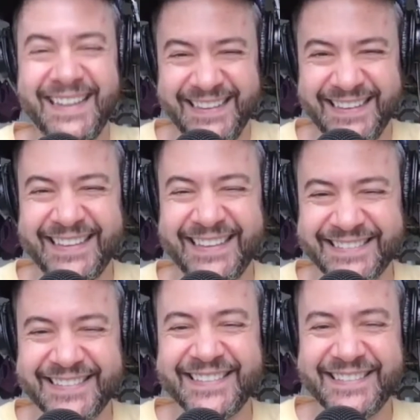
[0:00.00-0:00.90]
bad at
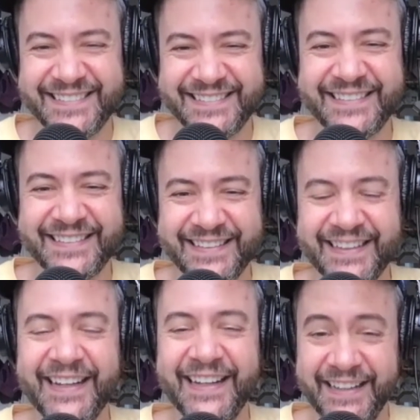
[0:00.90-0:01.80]
their jobs.
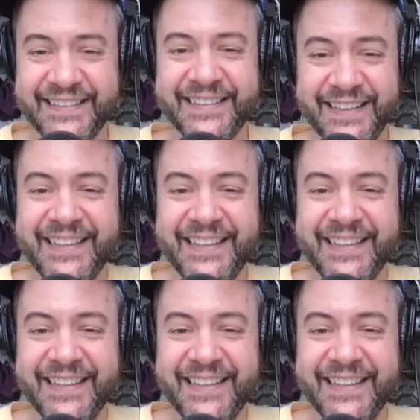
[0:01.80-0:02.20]
Uh-huh. Um,